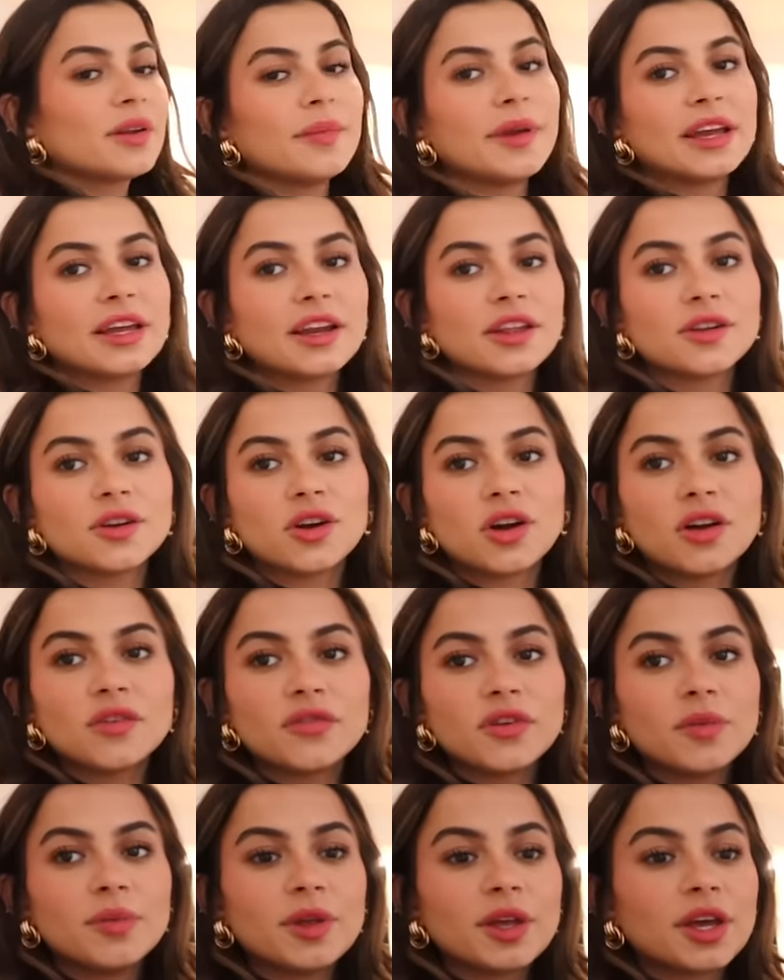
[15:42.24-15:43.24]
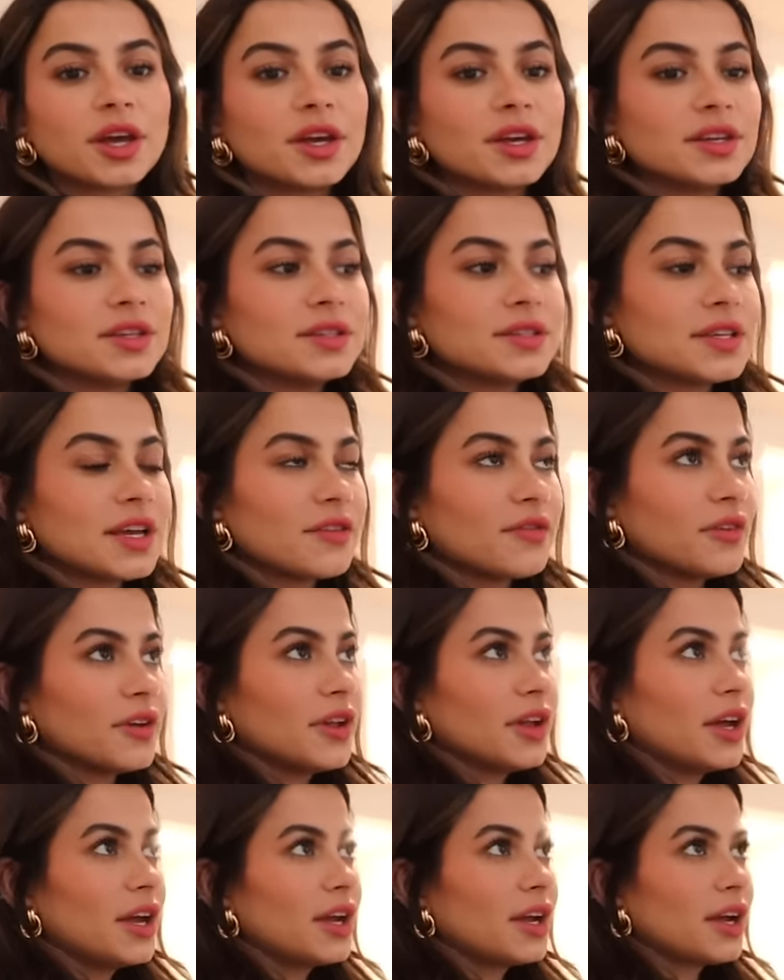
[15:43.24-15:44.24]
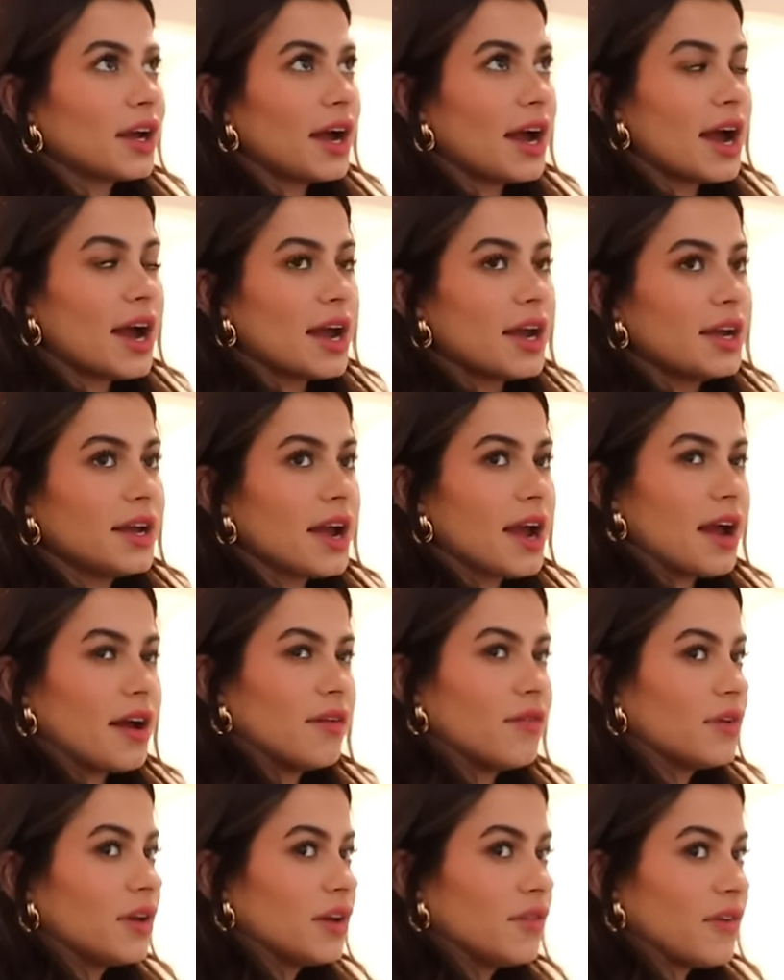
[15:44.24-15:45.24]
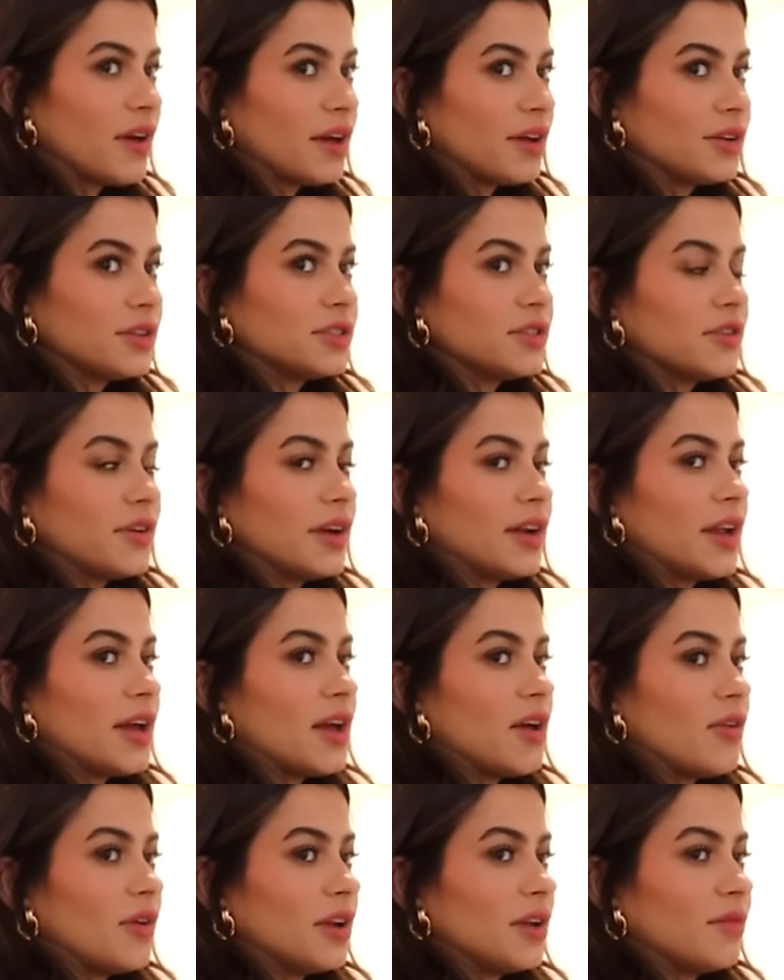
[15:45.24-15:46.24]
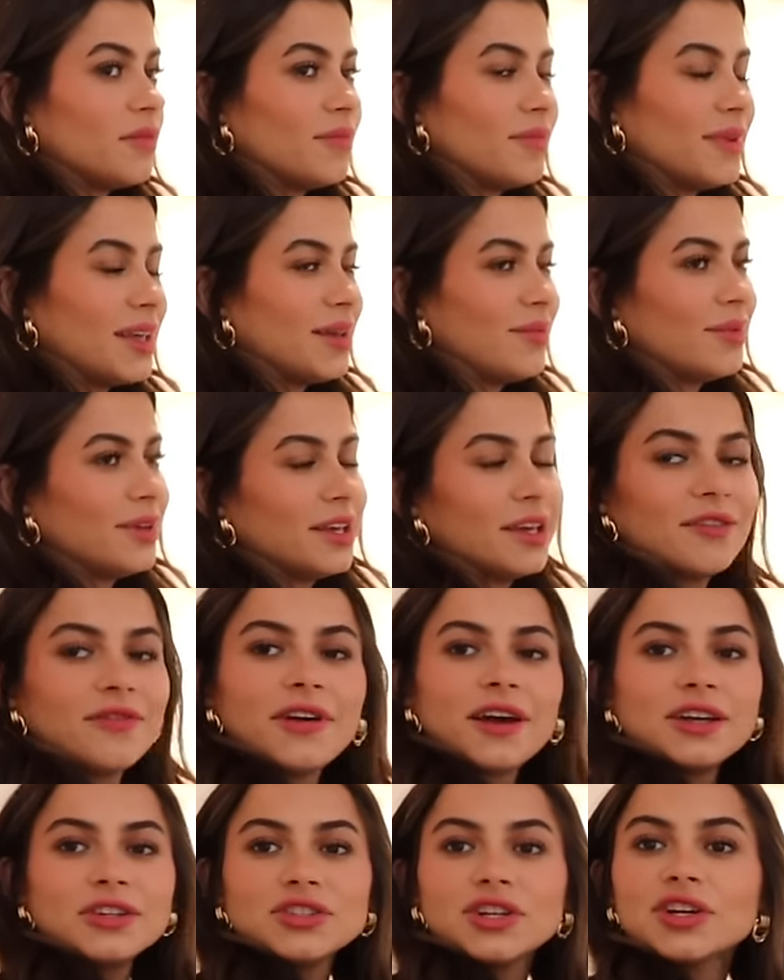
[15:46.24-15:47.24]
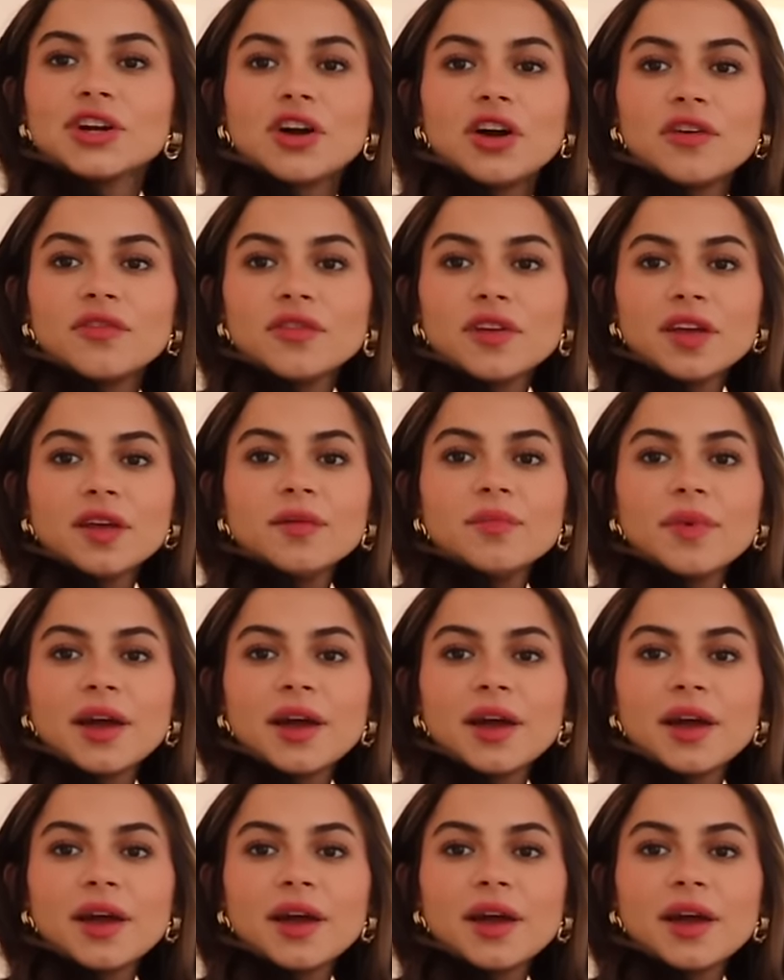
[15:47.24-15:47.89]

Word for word: gonna make another coffee because I feel like I have enough energy right now and maybe if I drink coffee,